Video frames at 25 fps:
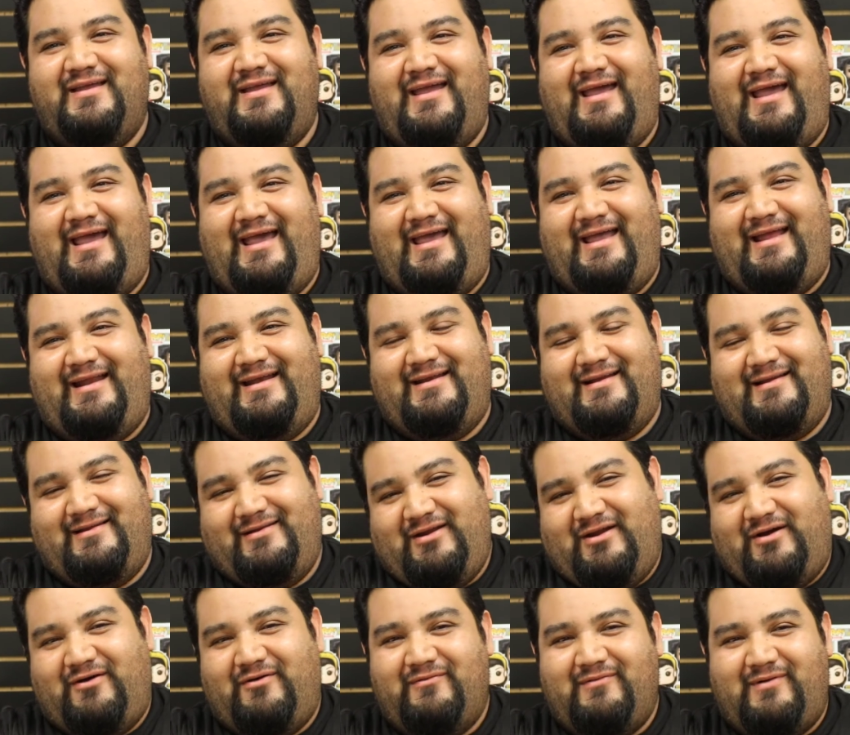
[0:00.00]
and you
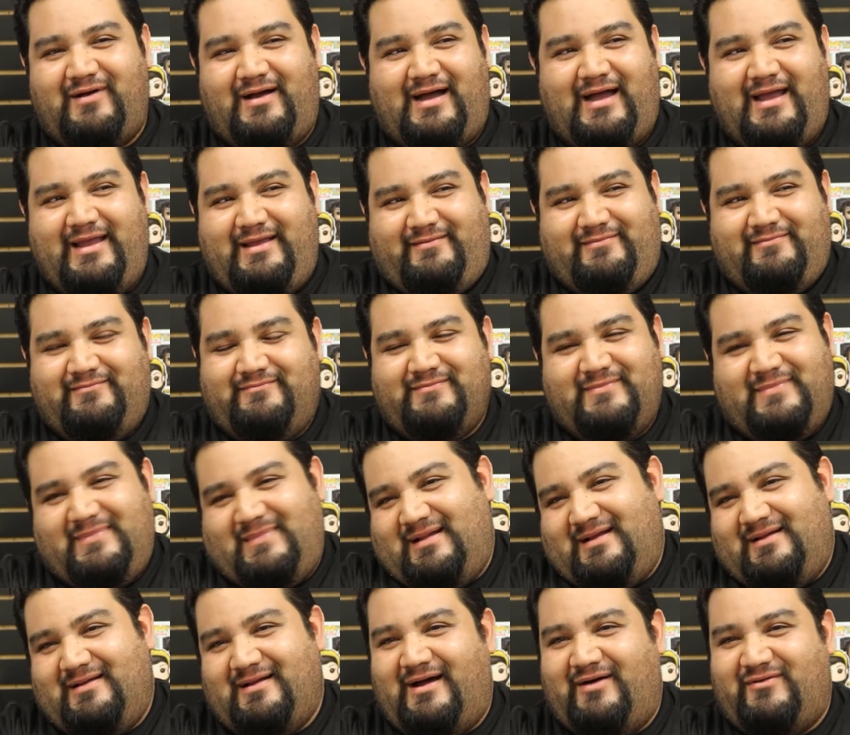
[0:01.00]
know,
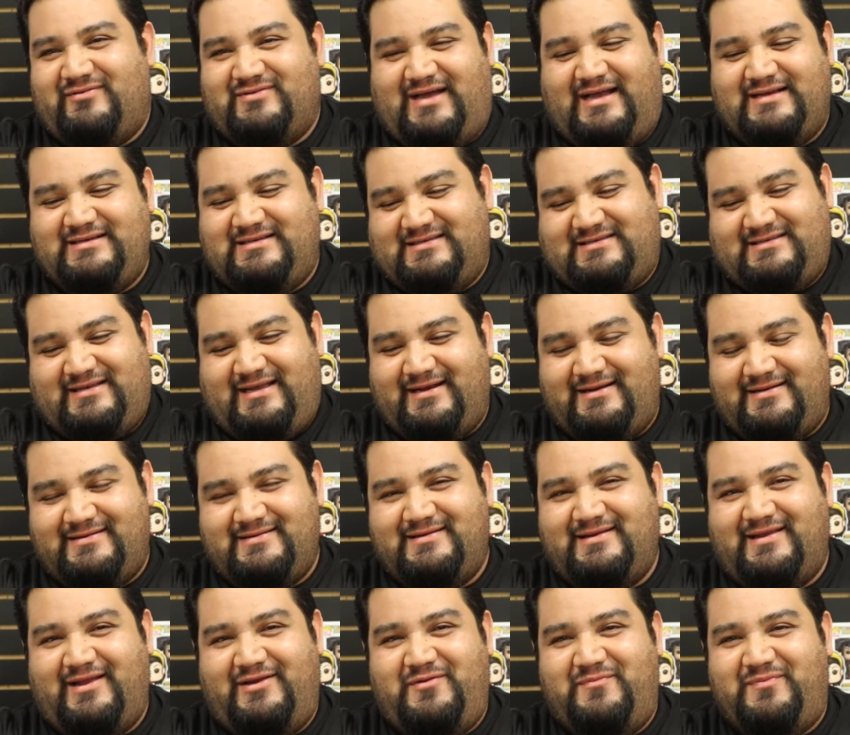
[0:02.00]
I just
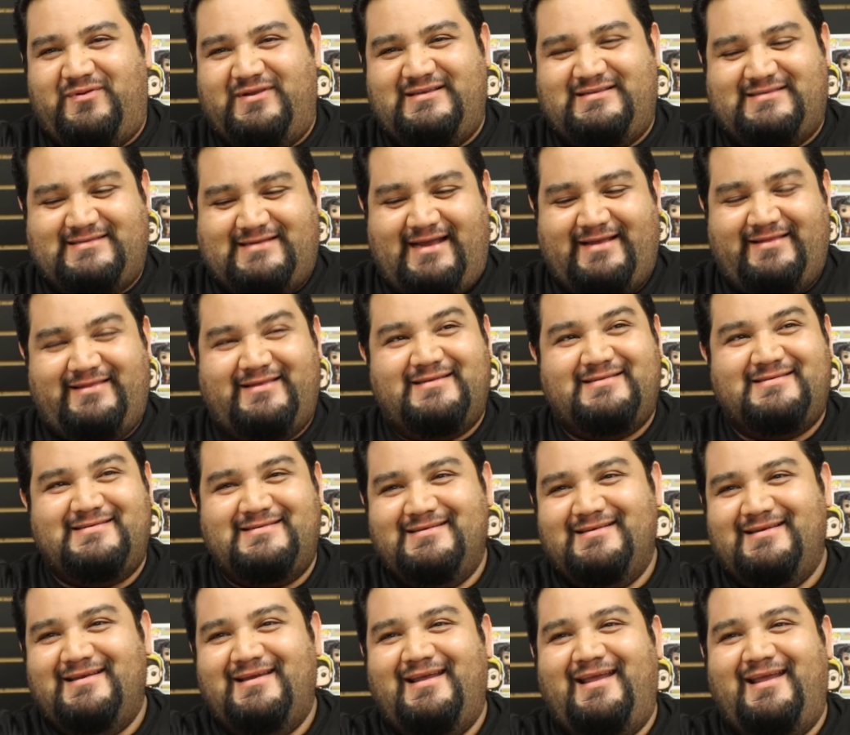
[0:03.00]
said, "Can you please sign this?"